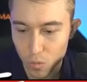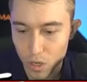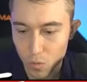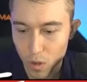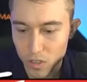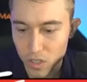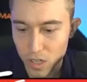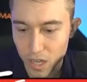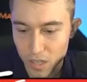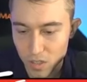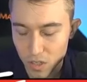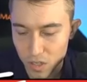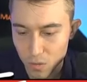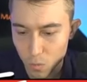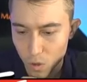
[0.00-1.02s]
What it wasn't
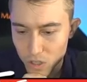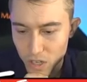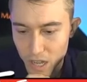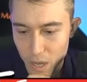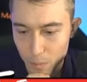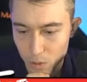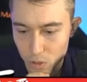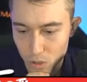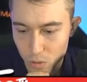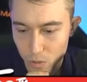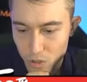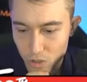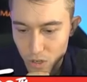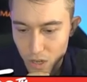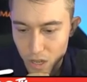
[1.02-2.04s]
is it wasn't able to,
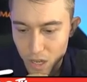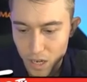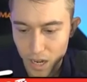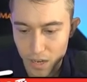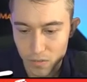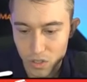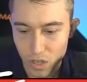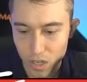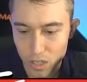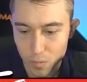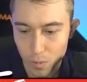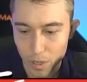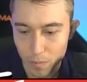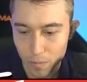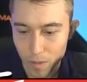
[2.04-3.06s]
which kind of sucks,
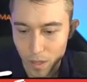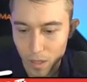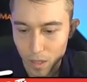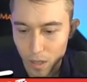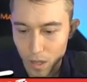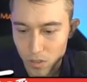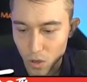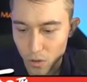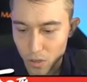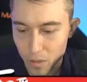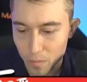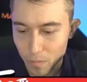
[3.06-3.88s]
but it's all good.